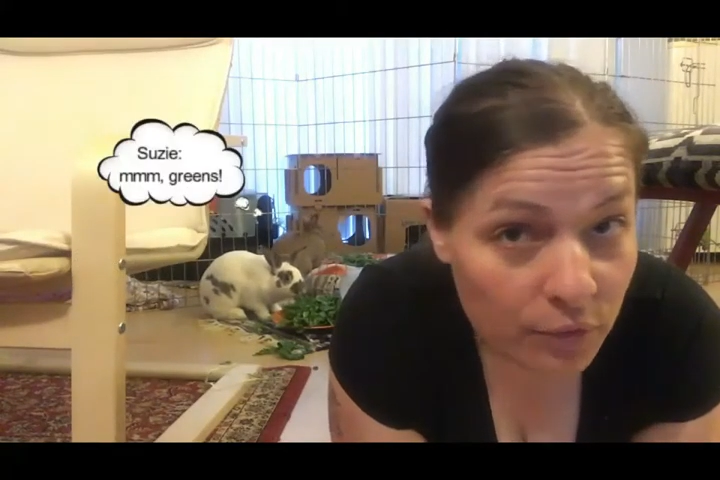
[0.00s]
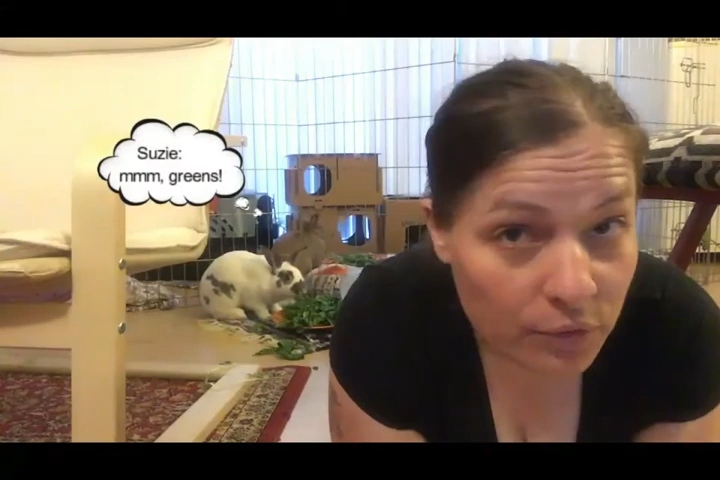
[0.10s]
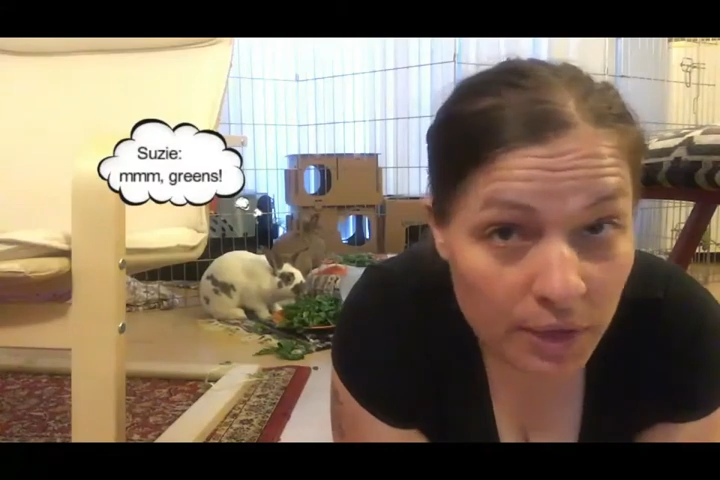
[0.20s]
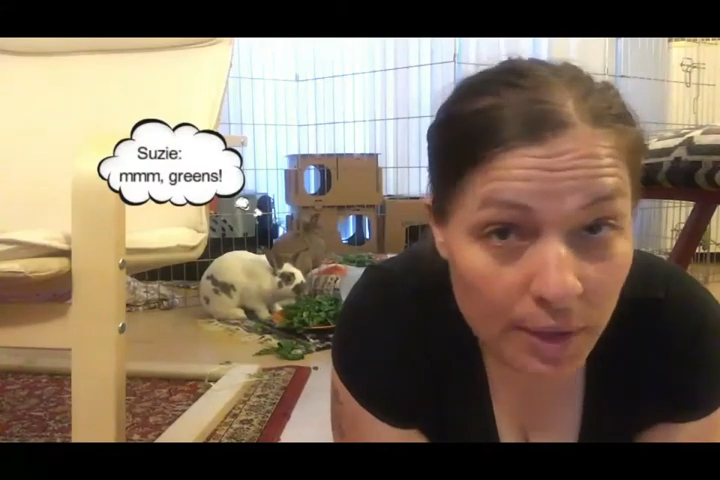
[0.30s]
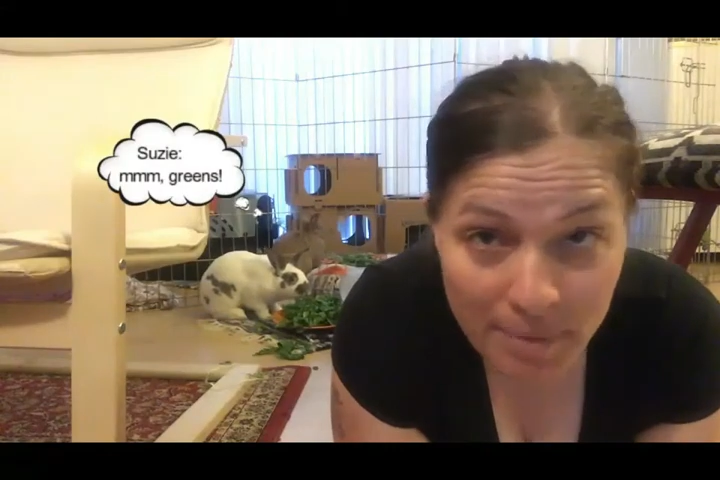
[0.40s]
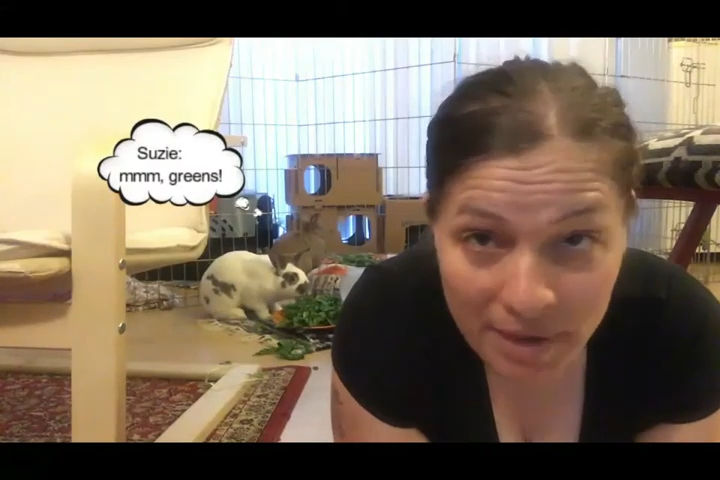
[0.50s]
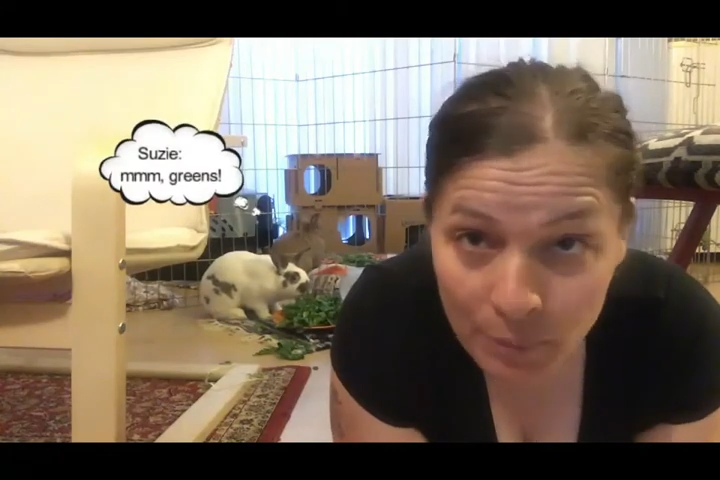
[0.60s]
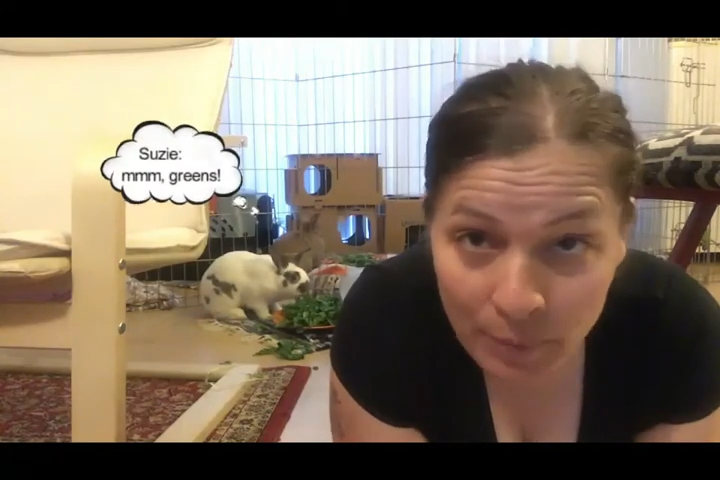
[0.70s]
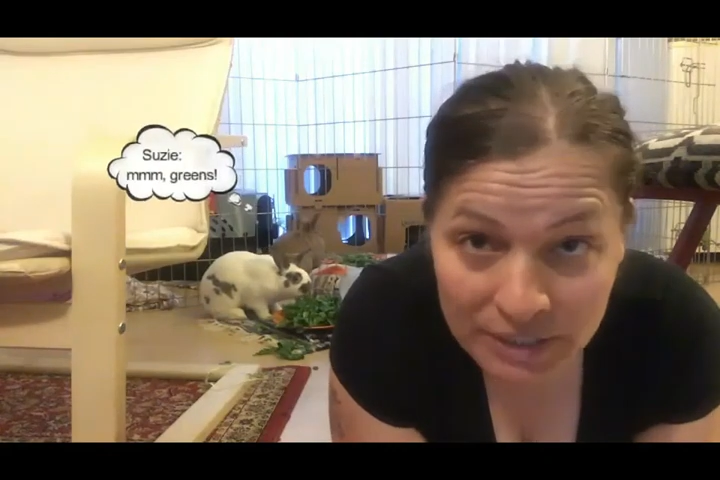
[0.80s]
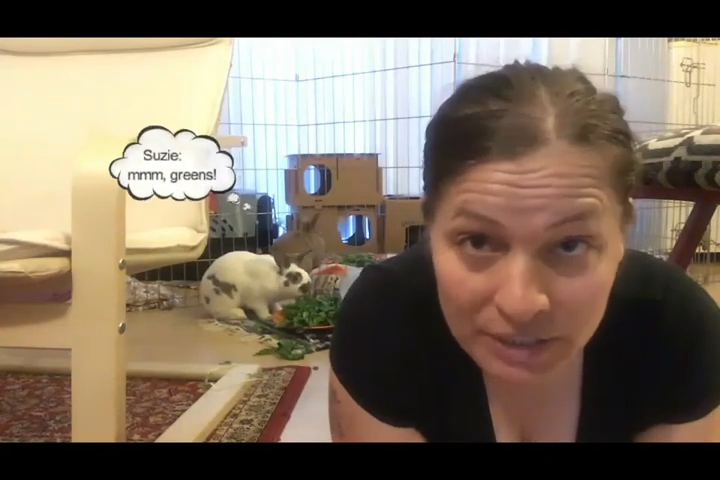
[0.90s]
There's
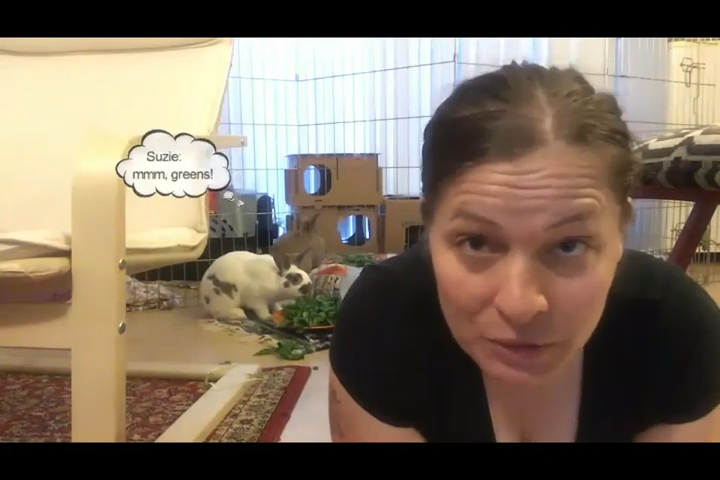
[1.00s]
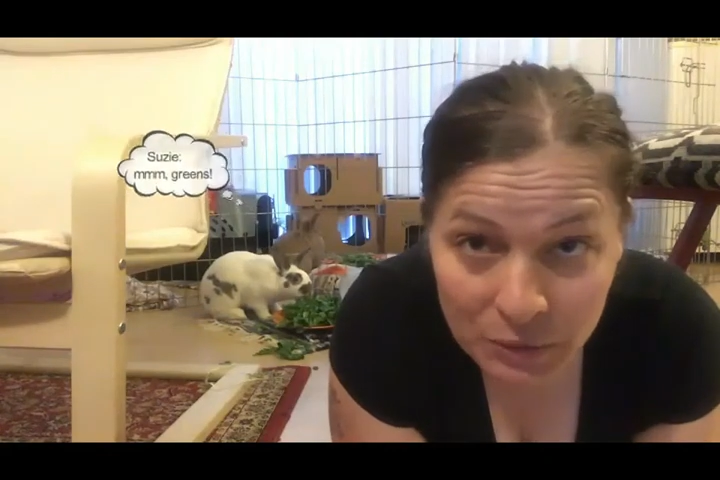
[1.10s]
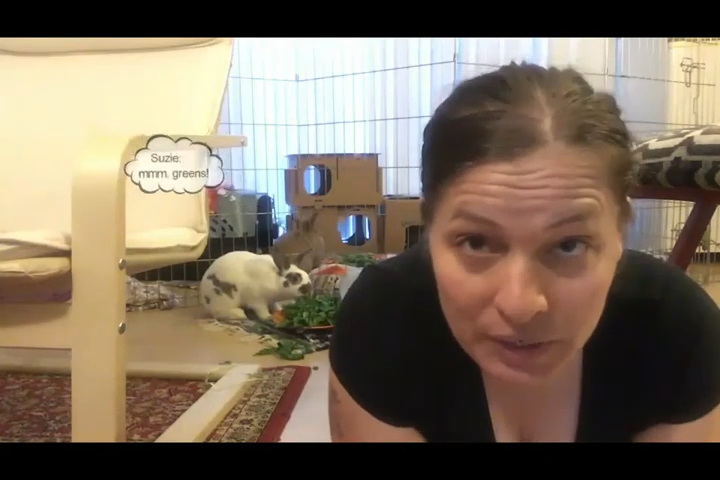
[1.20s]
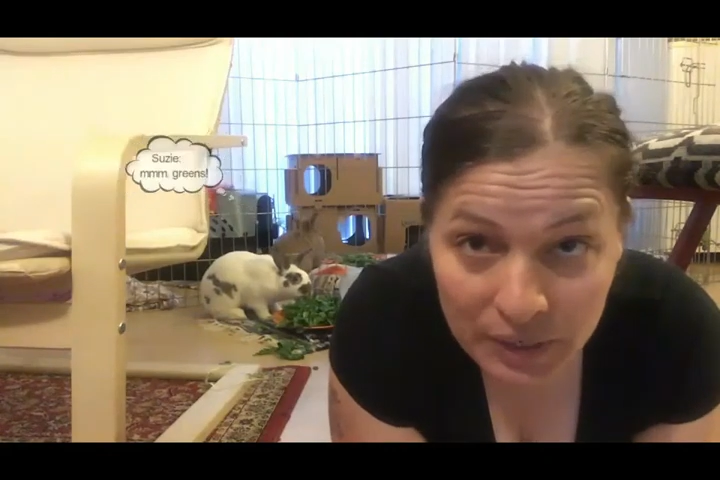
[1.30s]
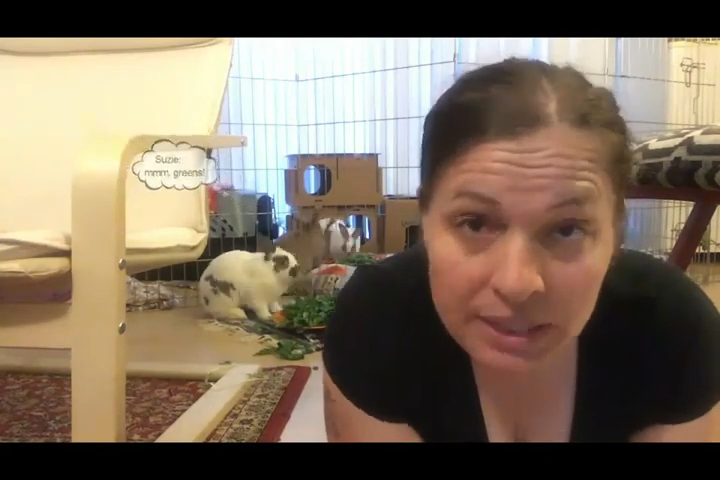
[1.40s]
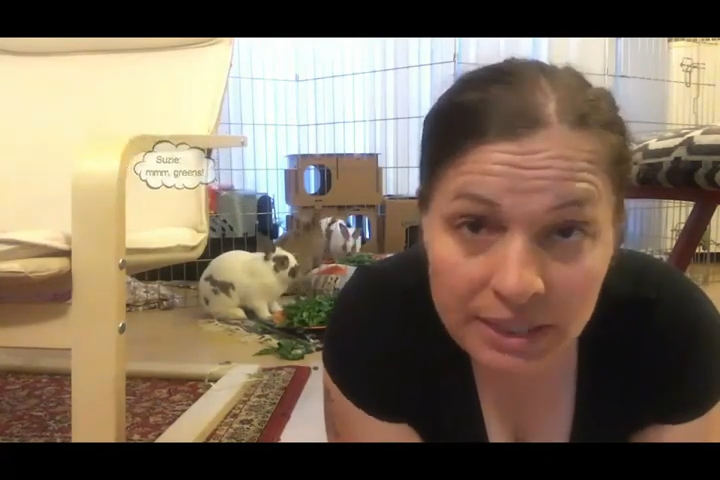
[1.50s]
many ways to do it.